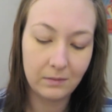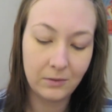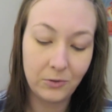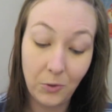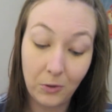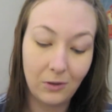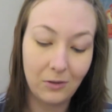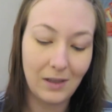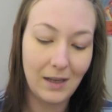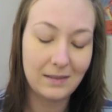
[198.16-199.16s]
not
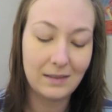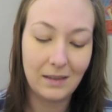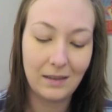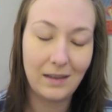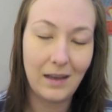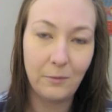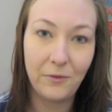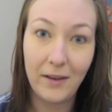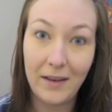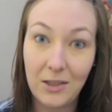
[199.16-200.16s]
long lasting
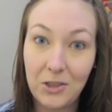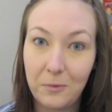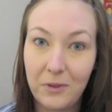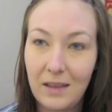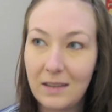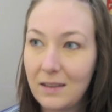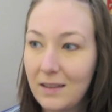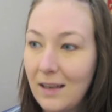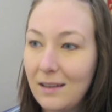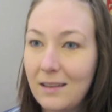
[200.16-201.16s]
foundation with this, at
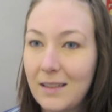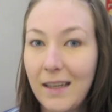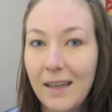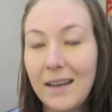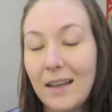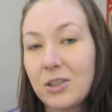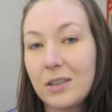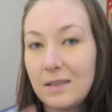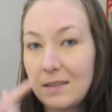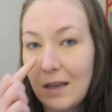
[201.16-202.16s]
the end of the day I can
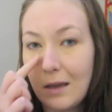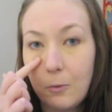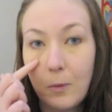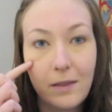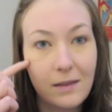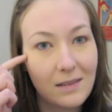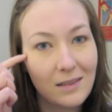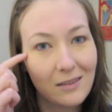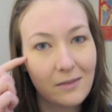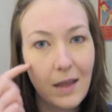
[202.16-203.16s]
actually see where this
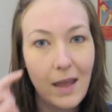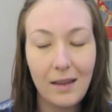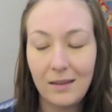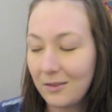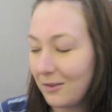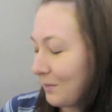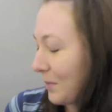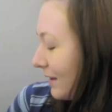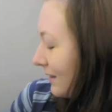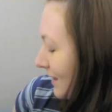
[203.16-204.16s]
sort of ends around
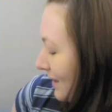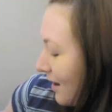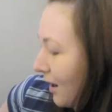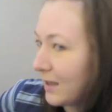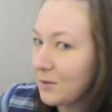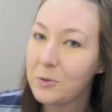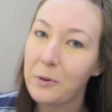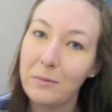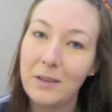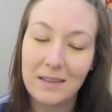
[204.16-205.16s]
my eyes, which
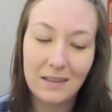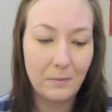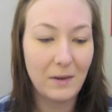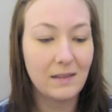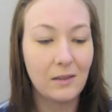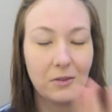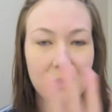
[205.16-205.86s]
probably isn't the best look,